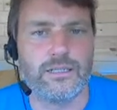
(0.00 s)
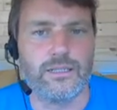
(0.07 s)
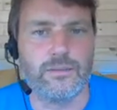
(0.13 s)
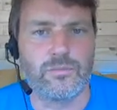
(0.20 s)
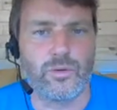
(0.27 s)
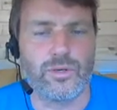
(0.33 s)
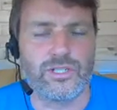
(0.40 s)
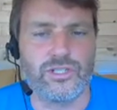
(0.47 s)

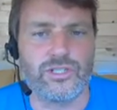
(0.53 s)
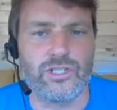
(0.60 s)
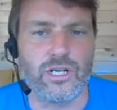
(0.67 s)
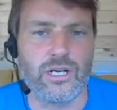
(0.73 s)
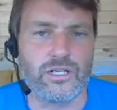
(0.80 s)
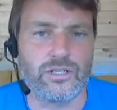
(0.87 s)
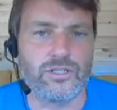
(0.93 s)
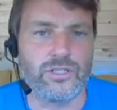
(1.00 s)
questions and
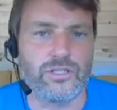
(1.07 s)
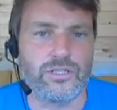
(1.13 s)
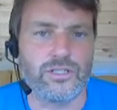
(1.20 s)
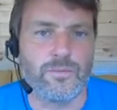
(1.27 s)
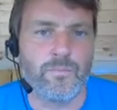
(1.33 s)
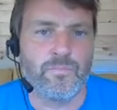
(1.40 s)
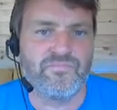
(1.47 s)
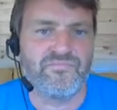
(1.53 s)

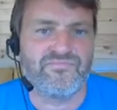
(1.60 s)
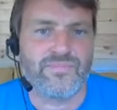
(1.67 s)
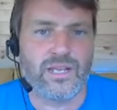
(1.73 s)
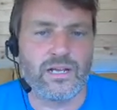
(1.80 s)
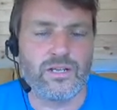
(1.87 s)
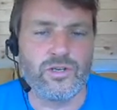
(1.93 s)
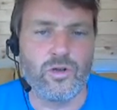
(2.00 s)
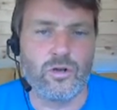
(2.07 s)
answers,
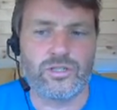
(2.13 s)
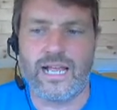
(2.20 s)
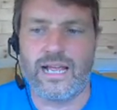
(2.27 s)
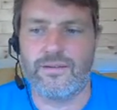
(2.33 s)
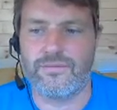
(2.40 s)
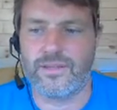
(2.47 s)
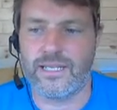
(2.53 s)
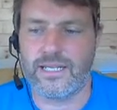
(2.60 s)
and not to
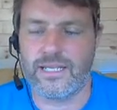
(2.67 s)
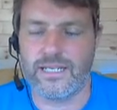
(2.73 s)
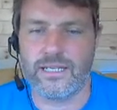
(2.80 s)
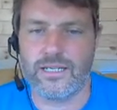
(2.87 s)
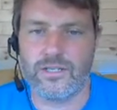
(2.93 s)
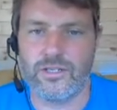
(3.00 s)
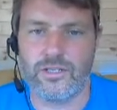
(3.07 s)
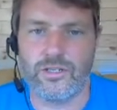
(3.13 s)
have
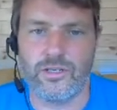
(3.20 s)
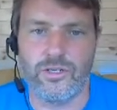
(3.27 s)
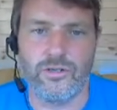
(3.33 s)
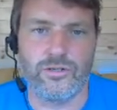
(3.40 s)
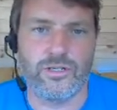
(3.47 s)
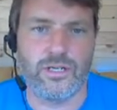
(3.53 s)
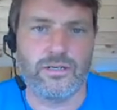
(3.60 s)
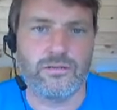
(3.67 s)
the
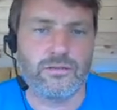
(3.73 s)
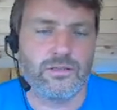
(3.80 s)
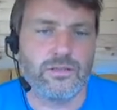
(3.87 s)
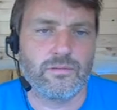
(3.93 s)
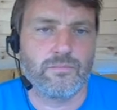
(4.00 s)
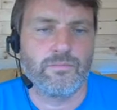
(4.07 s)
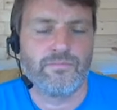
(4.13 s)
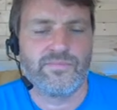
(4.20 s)
user
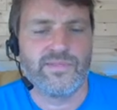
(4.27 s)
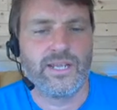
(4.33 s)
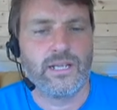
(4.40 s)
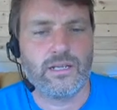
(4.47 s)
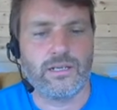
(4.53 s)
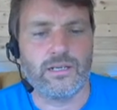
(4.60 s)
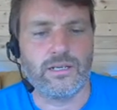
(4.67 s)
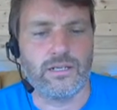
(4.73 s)

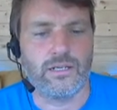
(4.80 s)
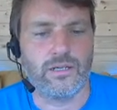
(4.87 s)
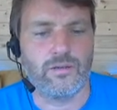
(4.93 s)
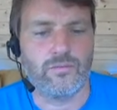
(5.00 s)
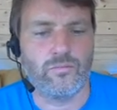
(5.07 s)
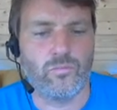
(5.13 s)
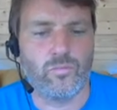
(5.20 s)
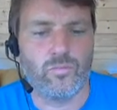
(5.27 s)

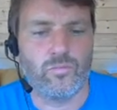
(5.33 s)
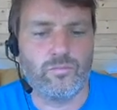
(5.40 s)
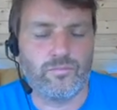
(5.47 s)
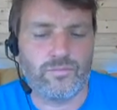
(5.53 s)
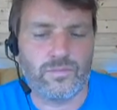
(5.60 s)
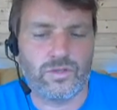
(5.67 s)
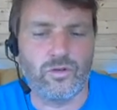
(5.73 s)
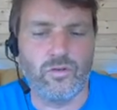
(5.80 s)

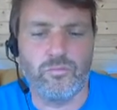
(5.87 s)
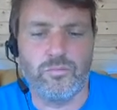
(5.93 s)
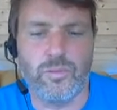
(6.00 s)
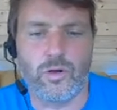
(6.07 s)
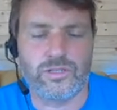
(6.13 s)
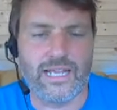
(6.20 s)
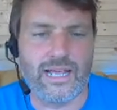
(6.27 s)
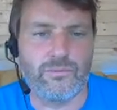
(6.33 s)
sort of
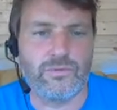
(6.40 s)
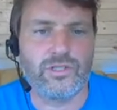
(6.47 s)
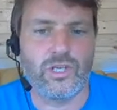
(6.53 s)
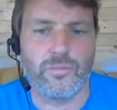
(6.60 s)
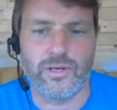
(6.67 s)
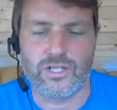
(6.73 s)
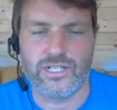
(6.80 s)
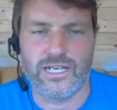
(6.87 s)
bogged down with
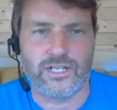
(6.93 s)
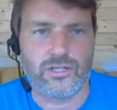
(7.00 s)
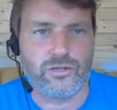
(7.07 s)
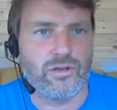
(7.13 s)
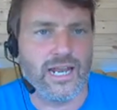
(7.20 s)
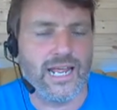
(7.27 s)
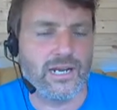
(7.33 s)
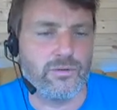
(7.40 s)
too much
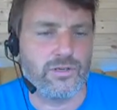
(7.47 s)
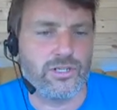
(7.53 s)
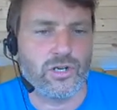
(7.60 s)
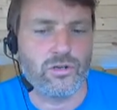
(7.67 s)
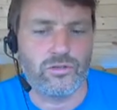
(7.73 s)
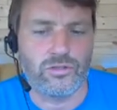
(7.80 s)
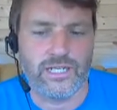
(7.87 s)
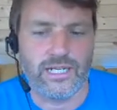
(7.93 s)
natural language
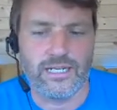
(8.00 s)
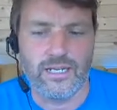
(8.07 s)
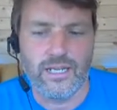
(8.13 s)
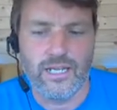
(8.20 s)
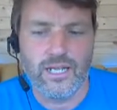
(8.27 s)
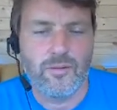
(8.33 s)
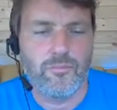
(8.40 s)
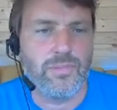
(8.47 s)
content.
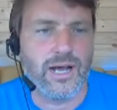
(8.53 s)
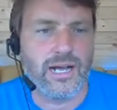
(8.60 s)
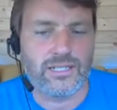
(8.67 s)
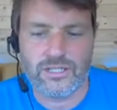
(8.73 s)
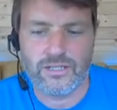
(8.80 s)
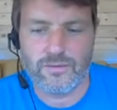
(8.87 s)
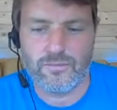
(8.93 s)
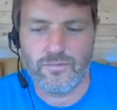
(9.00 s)

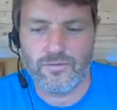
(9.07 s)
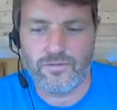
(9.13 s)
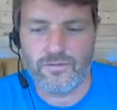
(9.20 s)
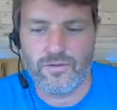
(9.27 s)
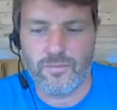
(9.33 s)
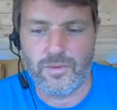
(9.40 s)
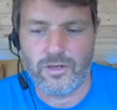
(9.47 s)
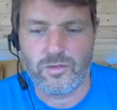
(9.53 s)
But
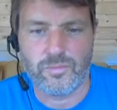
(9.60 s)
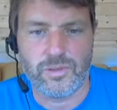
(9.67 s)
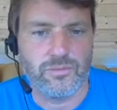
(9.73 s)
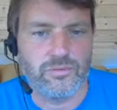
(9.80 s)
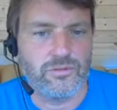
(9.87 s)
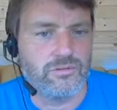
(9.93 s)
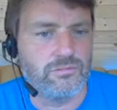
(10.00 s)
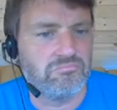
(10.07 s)
for most
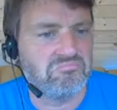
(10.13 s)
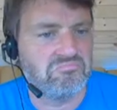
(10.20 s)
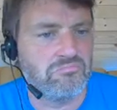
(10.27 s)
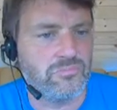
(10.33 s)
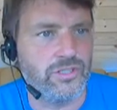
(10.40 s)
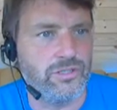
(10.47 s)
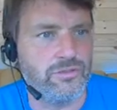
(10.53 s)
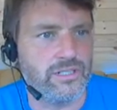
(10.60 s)
people,
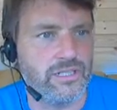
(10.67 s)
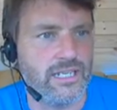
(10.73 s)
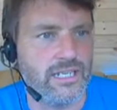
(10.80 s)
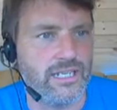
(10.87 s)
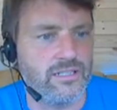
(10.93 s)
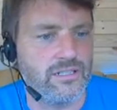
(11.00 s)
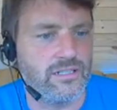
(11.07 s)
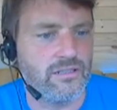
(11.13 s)
using
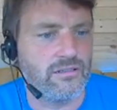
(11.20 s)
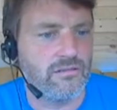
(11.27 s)
this